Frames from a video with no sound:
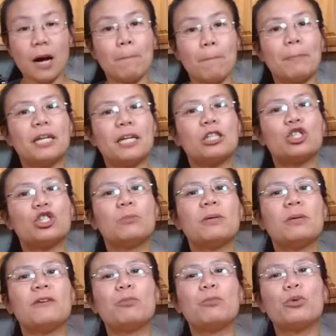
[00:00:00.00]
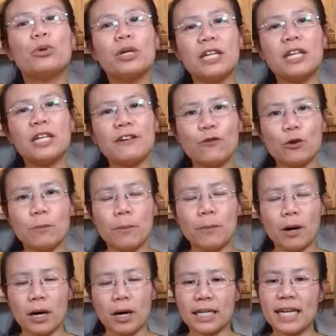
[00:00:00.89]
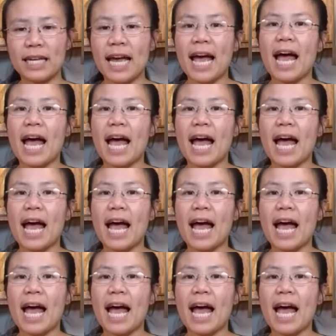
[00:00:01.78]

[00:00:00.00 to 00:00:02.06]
but it should be pretty full bodied.